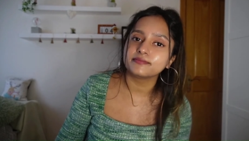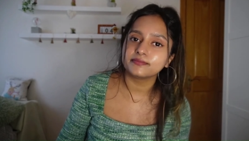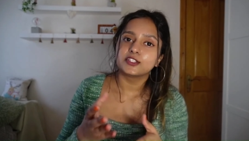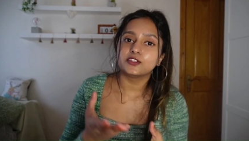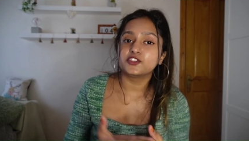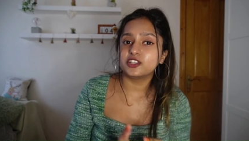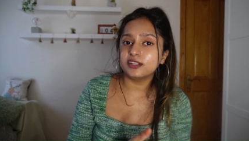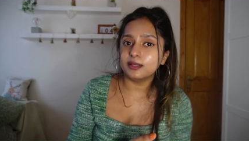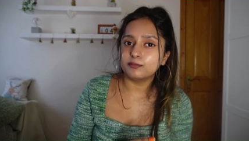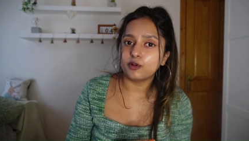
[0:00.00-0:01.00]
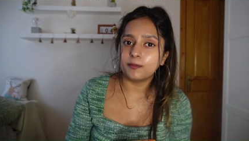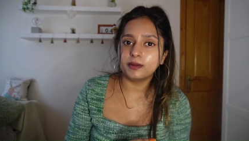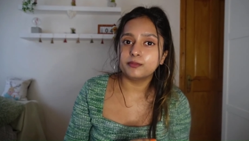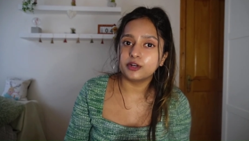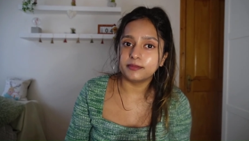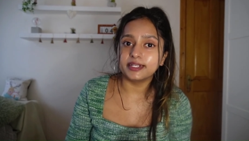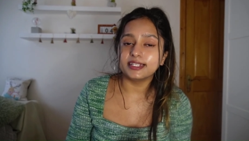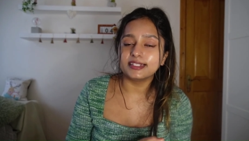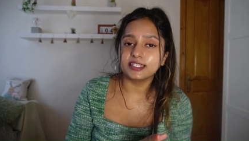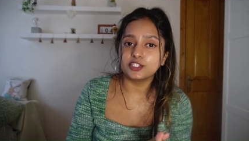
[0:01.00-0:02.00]
So the general employment permit
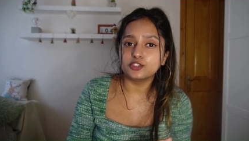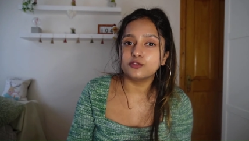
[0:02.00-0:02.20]
is issued